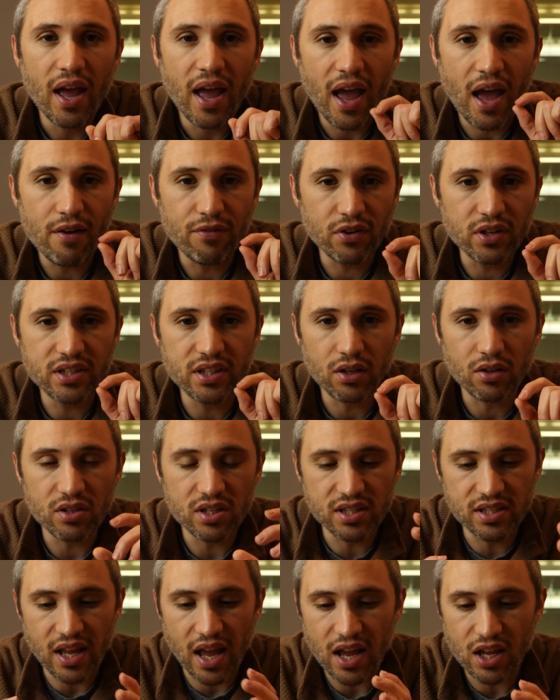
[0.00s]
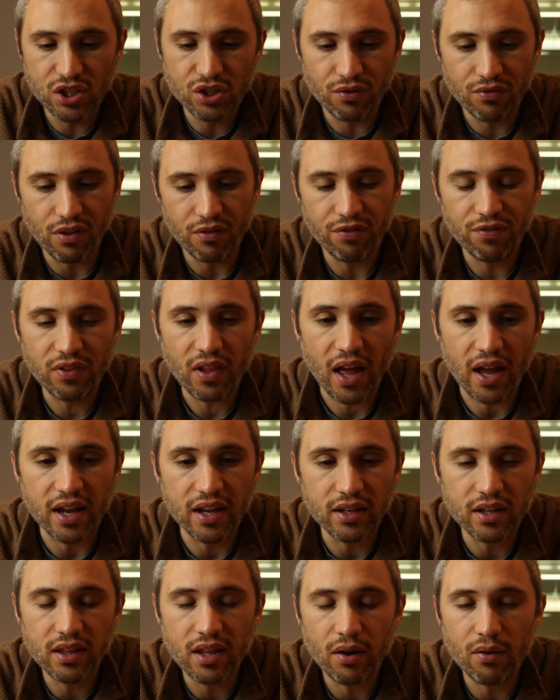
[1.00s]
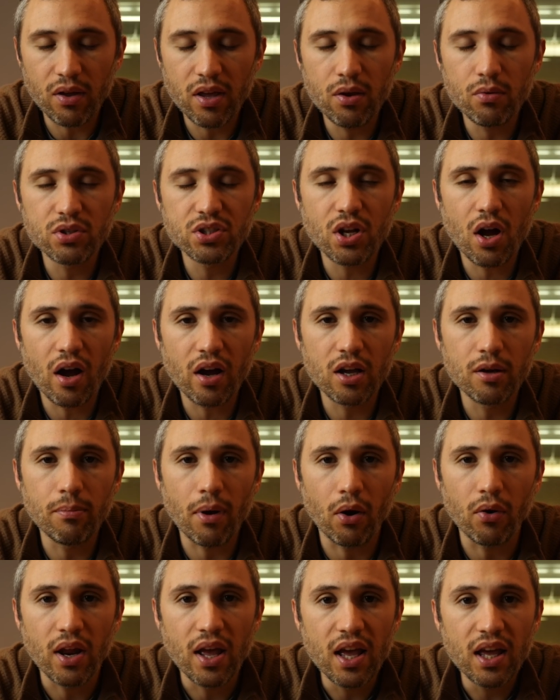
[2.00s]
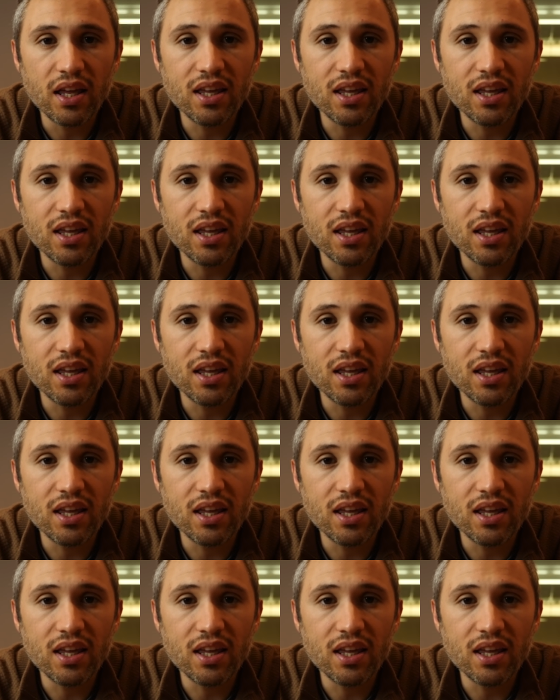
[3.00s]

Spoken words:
Every single stage of the flight that he was talking about,